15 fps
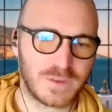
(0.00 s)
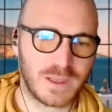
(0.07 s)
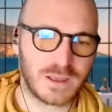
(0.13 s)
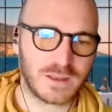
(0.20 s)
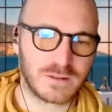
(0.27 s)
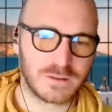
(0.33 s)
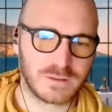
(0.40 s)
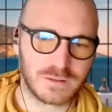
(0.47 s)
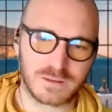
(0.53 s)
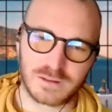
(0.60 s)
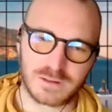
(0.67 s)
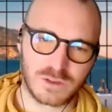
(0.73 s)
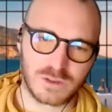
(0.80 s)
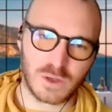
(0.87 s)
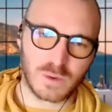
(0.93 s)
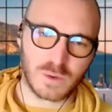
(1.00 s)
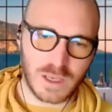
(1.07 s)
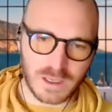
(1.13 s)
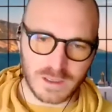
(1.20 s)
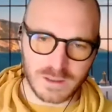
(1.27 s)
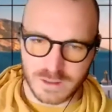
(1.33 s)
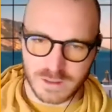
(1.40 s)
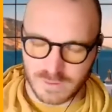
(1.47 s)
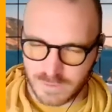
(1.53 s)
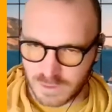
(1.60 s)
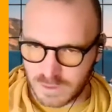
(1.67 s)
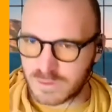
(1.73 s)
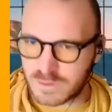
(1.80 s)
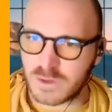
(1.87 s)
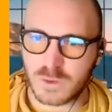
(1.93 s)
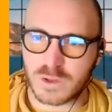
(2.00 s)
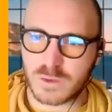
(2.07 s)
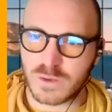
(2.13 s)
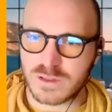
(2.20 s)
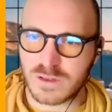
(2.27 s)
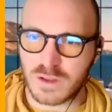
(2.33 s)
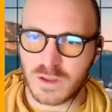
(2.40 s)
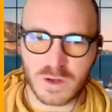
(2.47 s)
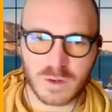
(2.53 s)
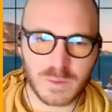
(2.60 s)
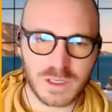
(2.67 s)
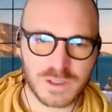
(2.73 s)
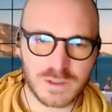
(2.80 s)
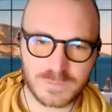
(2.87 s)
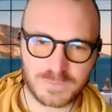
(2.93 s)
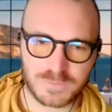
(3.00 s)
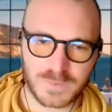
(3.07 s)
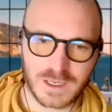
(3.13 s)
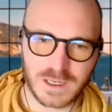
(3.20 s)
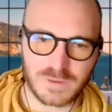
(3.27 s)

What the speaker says: then go ahead and follow through with the rest of the automation.